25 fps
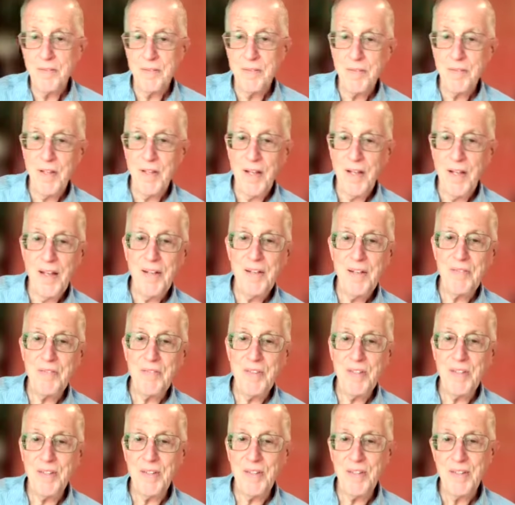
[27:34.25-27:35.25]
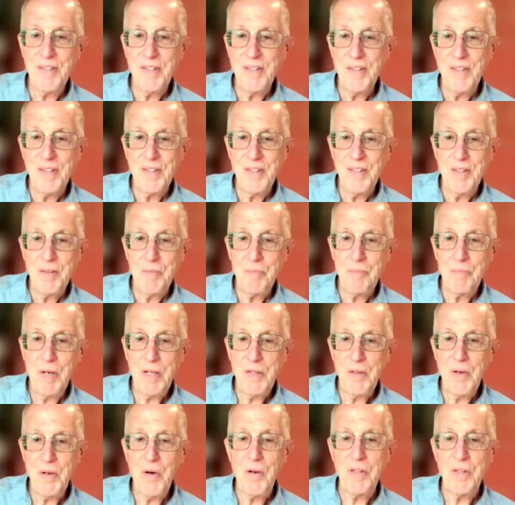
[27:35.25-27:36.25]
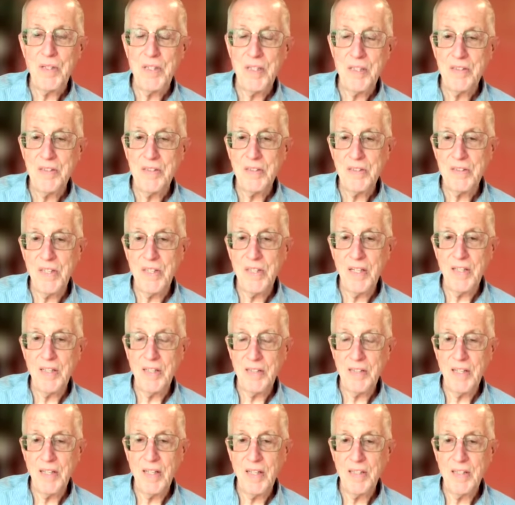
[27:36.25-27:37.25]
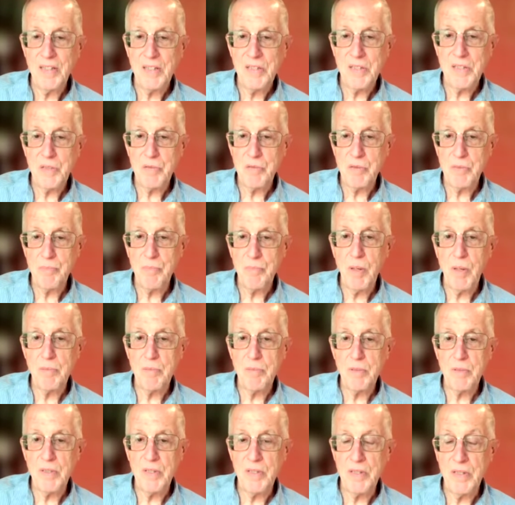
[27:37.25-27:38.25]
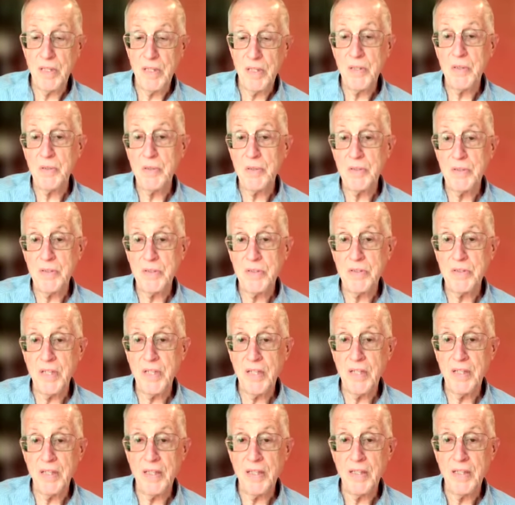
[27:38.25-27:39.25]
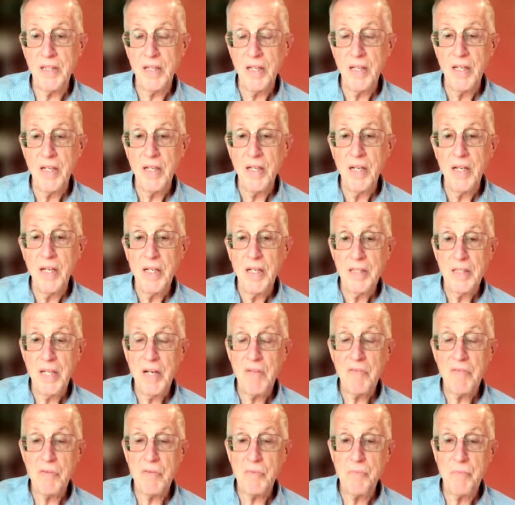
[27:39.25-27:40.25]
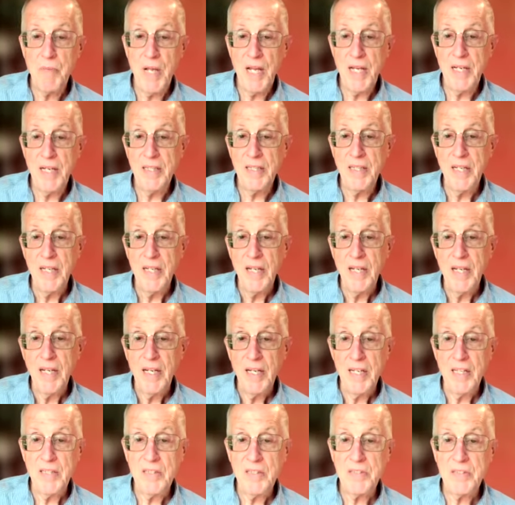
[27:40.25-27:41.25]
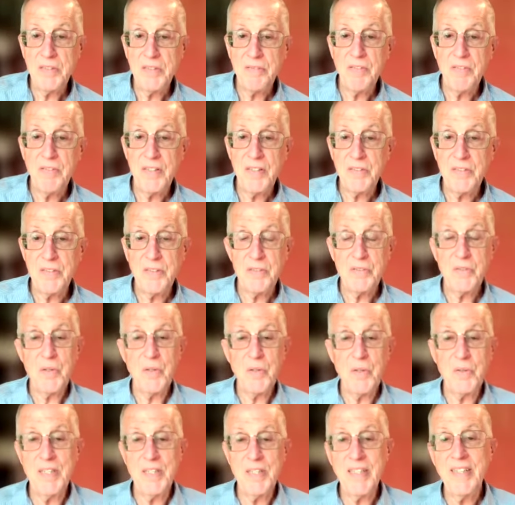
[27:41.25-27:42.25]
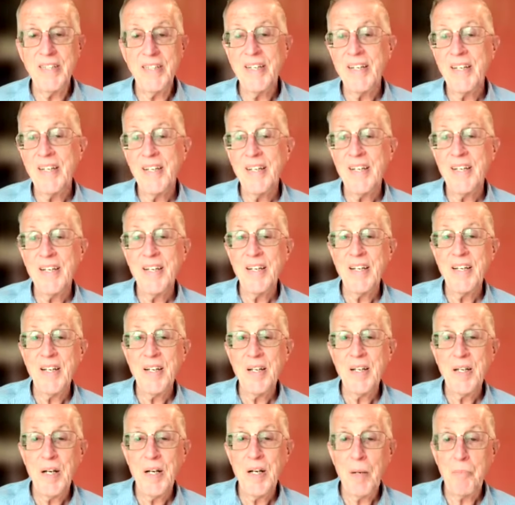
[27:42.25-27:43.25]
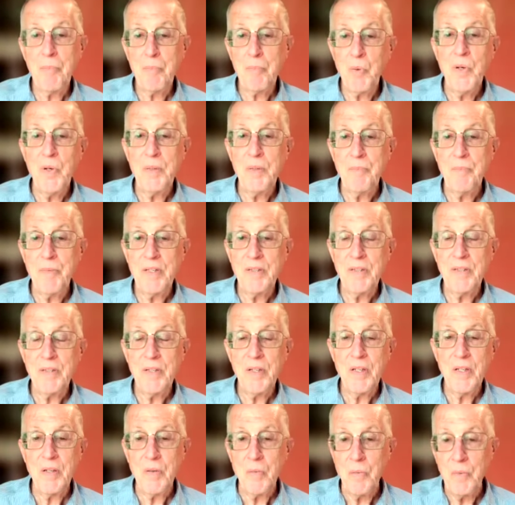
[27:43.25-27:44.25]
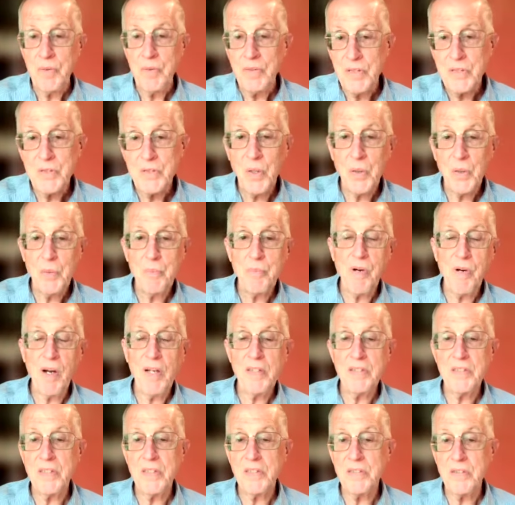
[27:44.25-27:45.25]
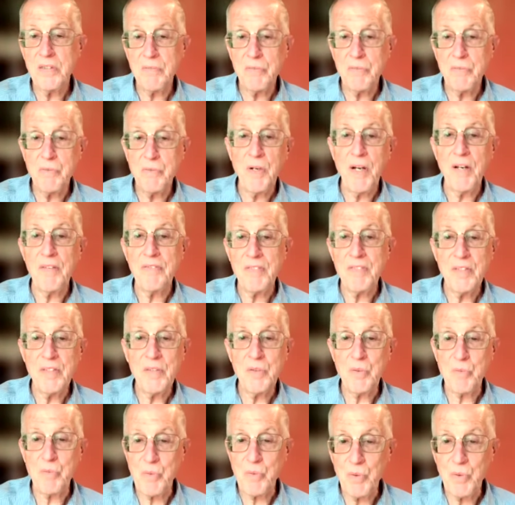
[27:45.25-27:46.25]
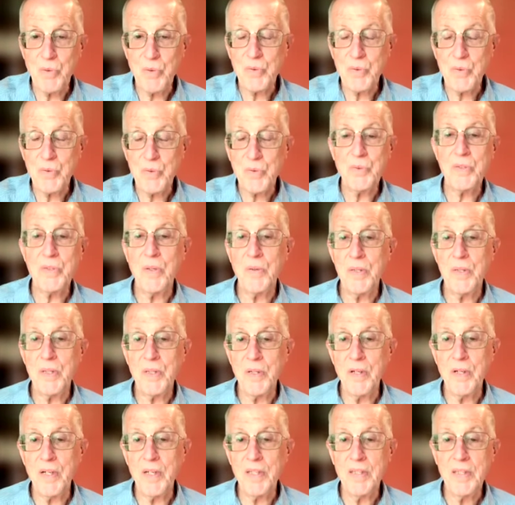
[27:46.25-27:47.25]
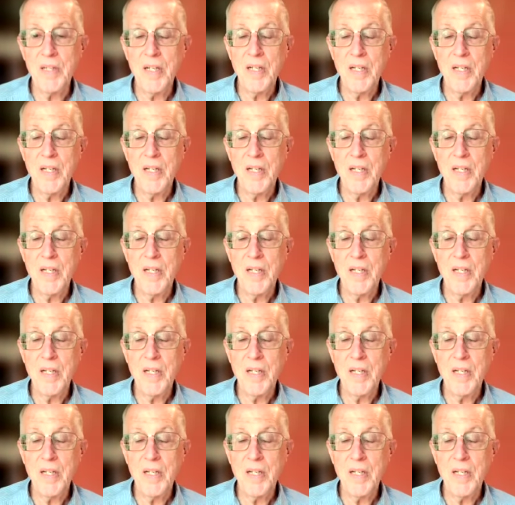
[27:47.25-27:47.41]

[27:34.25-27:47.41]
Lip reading: The head of the minority in the Senate, that is the Republican leader in the Senate, never made his defense attorney appointment when this whole process of drafting the rules was going on.